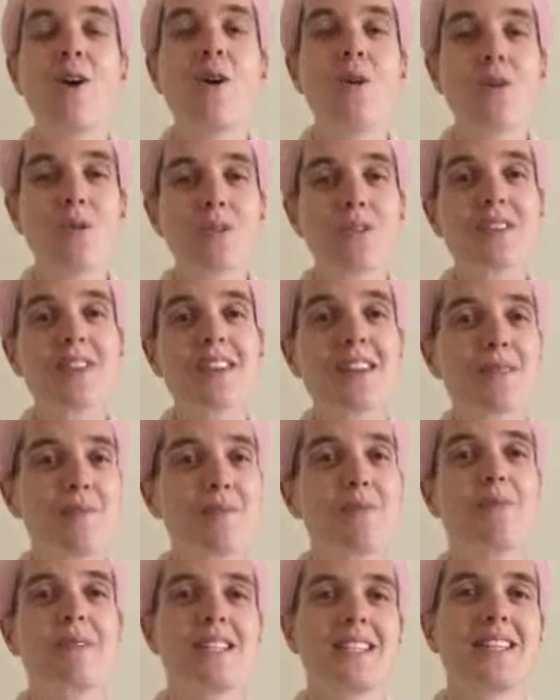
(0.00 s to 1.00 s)
Only
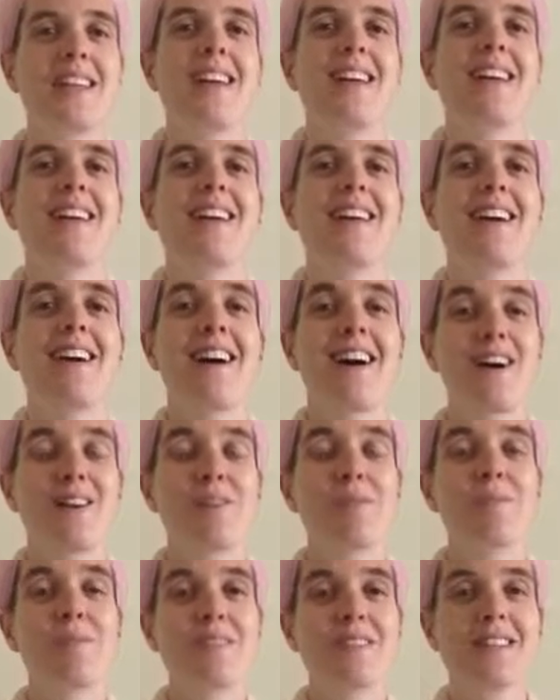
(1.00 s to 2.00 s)
when we take
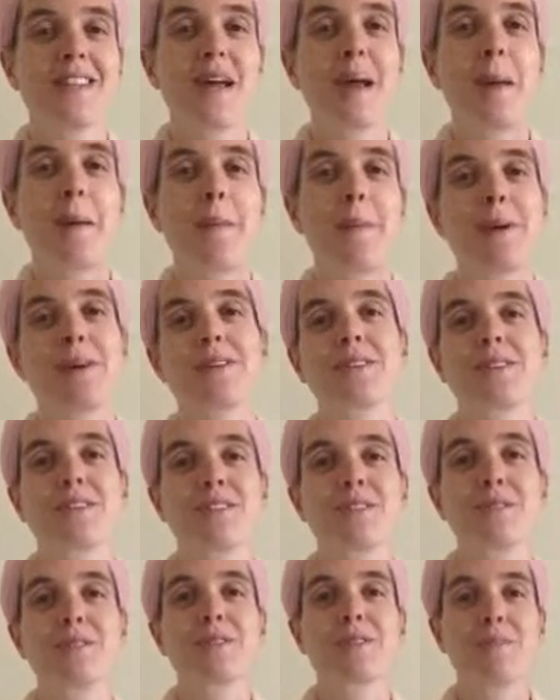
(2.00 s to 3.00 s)
100%
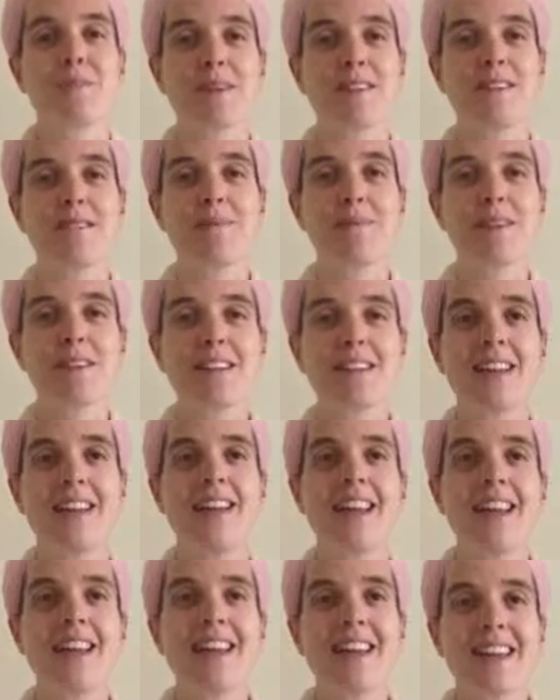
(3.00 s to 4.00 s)
personal responsibility
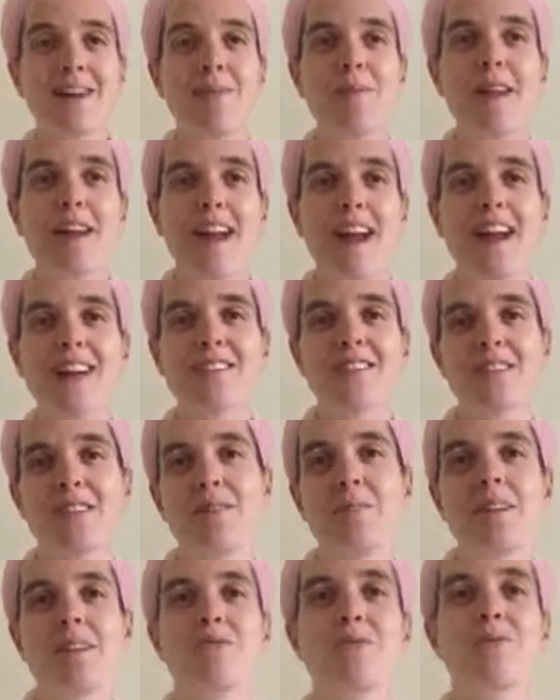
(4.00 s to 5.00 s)
can we
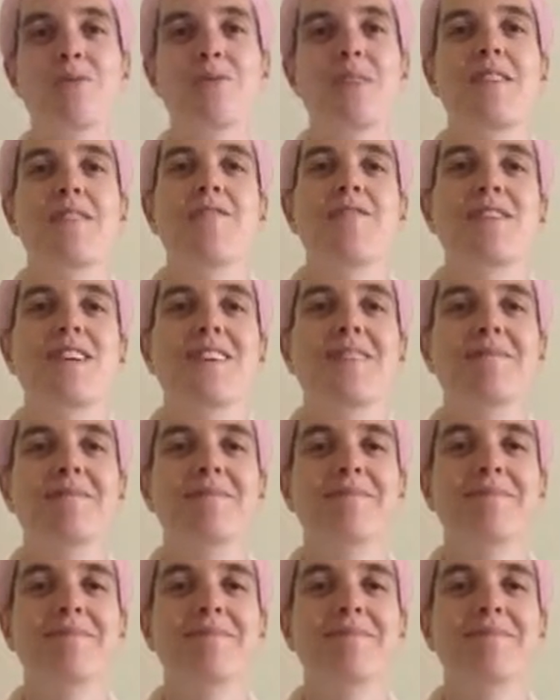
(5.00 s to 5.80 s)
actually be truly free.